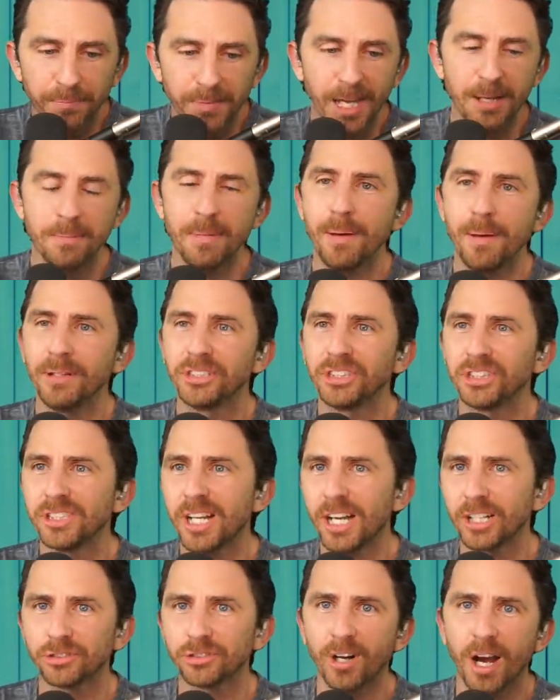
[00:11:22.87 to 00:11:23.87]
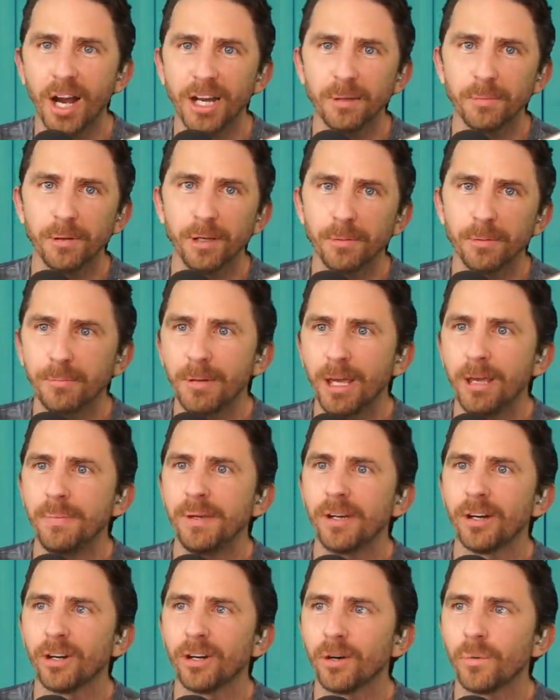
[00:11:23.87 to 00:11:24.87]
And maybe she's not trying to be, but
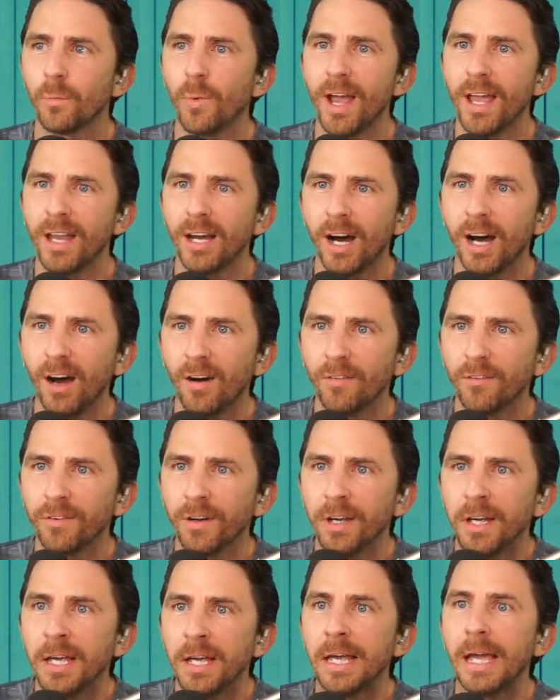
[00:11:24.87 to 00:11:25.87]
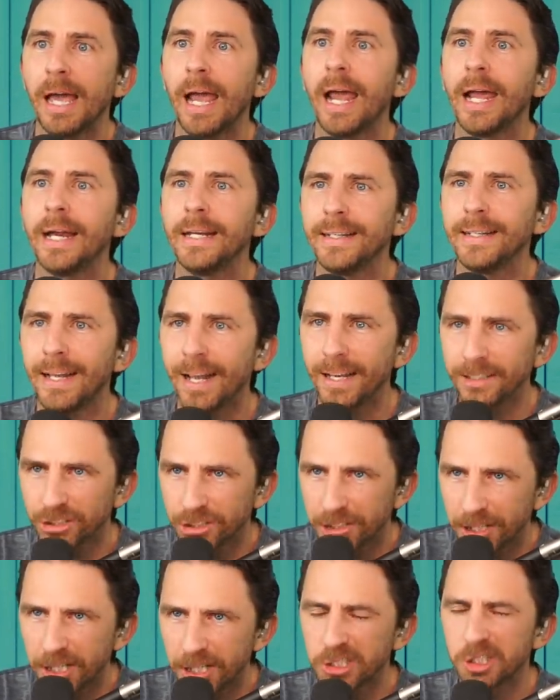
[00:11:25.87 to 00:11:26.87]
maybe her way of
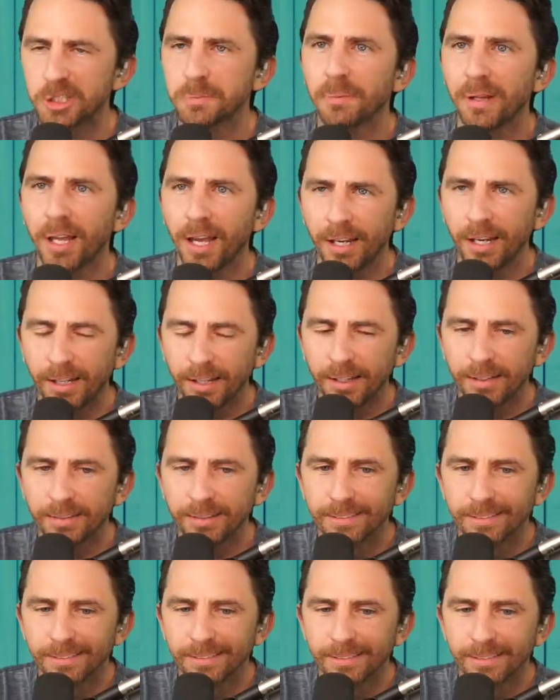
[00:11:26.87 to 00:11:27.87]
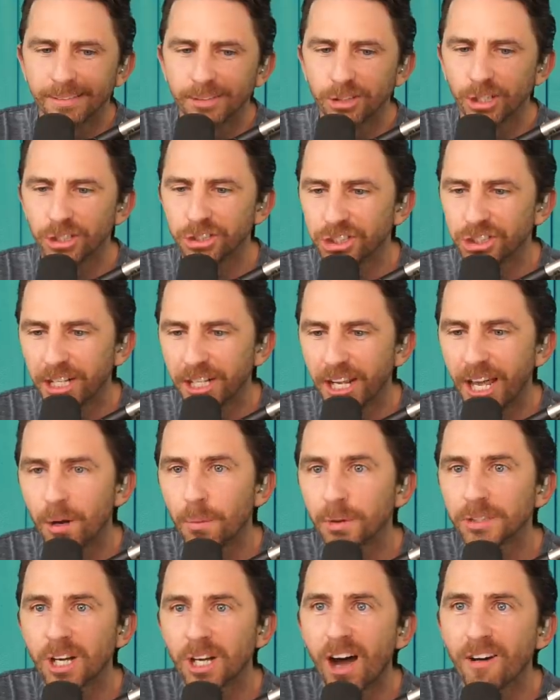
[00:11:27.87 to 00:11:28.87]
ADHD splaining to Shanae
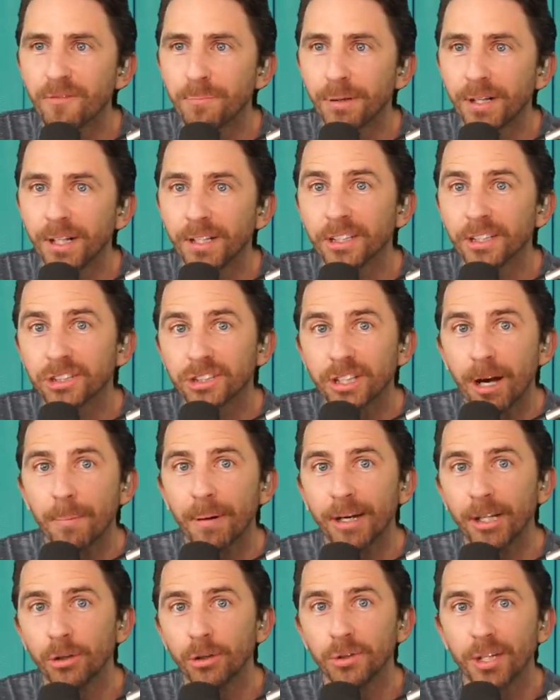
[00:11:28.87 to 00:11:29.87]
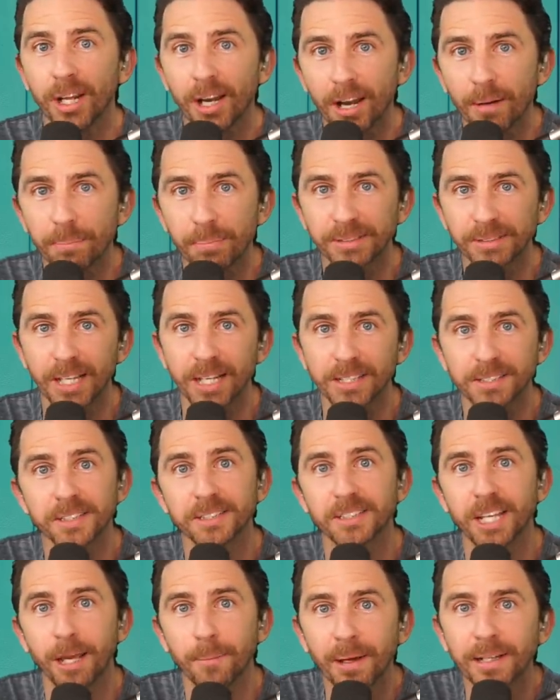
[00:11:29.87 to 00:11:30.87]
was off-putting to somebody who didn't possess the
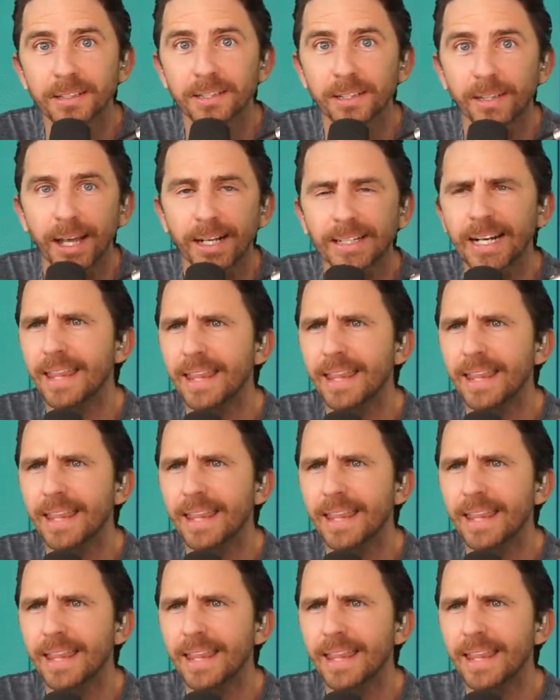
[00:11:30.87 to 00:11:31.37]
same intellect.